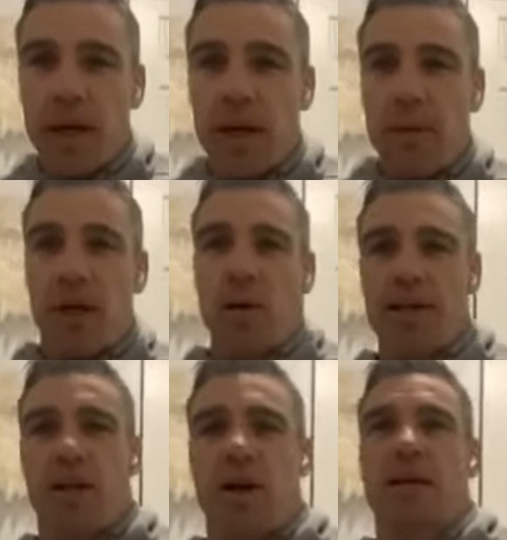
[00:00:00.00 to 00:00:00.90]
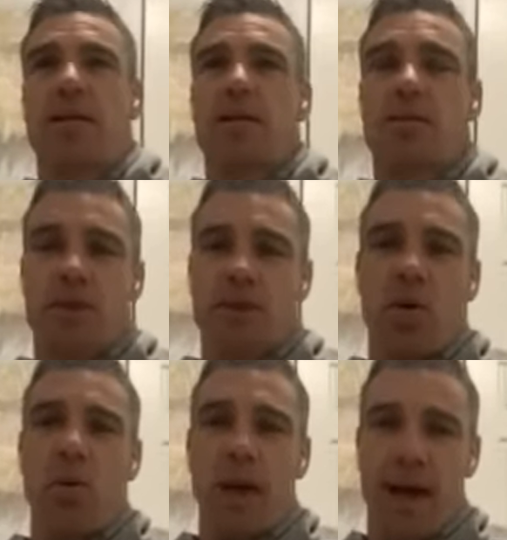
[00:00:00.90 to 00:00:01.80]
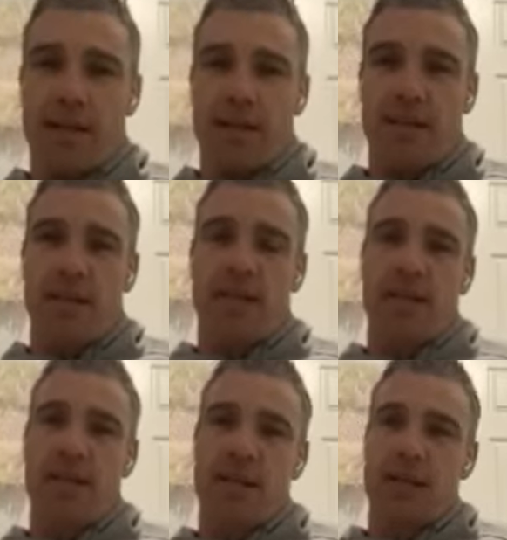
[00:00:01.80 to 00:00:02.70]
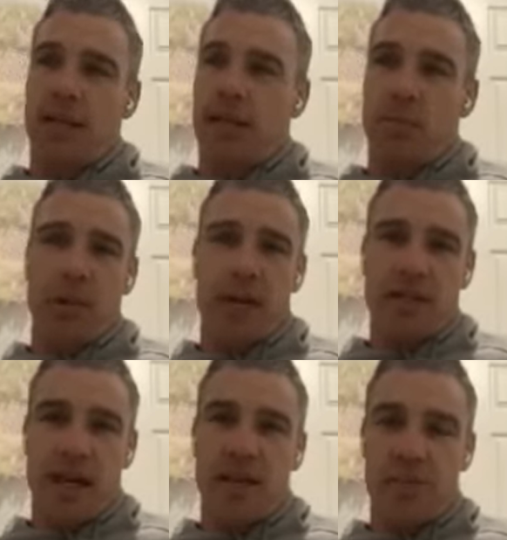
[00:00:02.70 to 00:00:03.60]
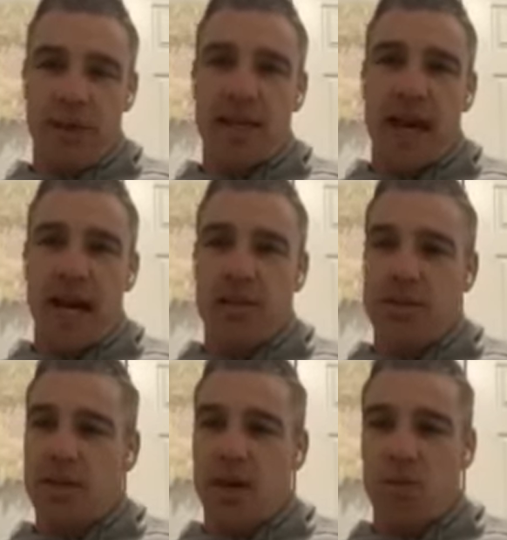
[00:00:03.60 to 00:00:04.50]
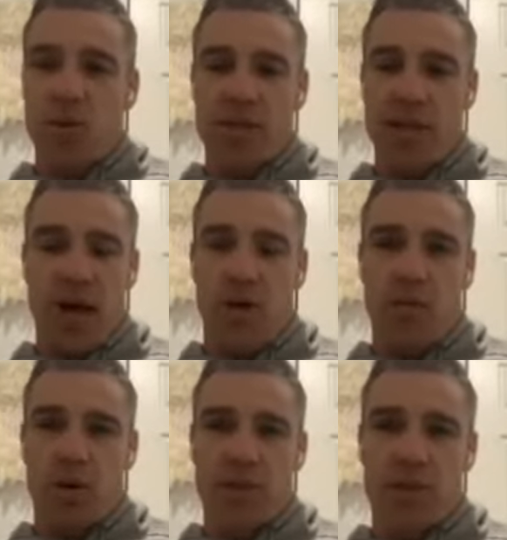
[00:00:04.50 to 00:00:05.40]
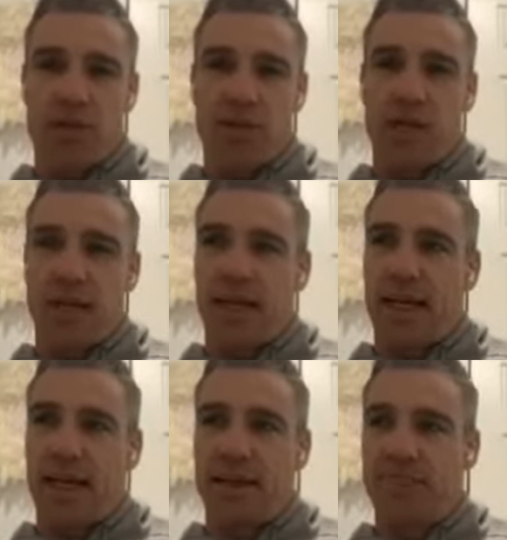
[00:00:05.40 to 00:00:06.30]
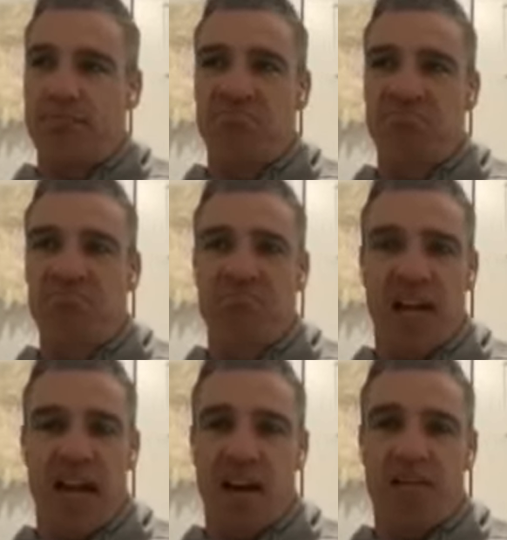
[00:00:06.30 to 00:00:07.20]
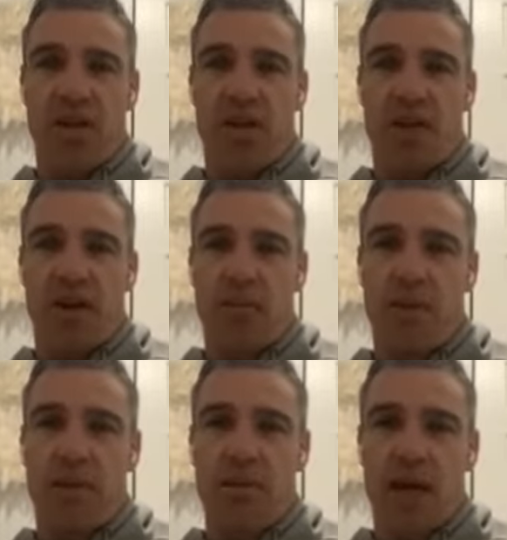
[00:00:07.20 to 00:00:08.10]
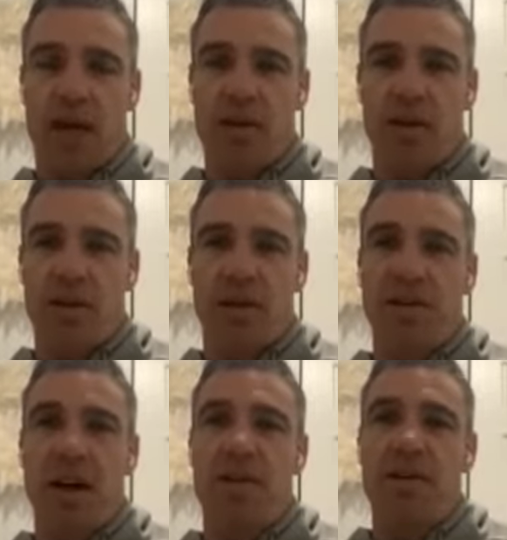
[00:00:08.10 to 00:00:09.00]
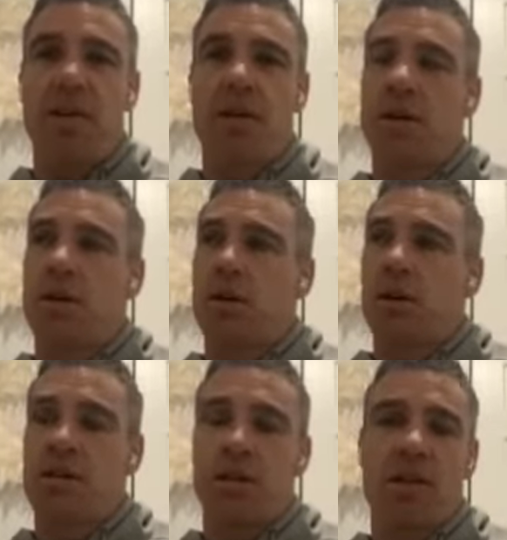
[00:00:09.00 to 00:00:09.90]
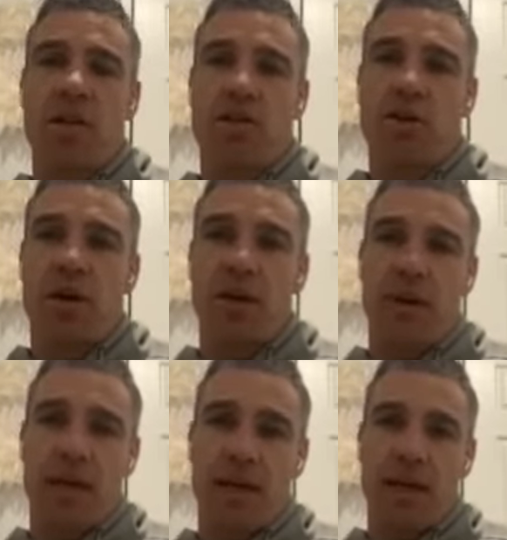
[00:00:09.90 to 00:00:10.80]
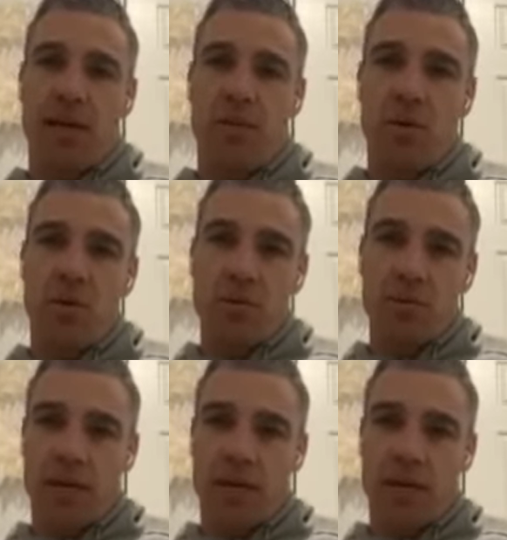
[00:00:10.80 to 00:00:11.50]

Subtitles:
I mean, I always liked to watch the All Blacks and the Bledisloe, the big games. I wouldn't say I'd watch a hell of a lot of rugby. No, I don't. I certainly enjoy rugby league a lot more.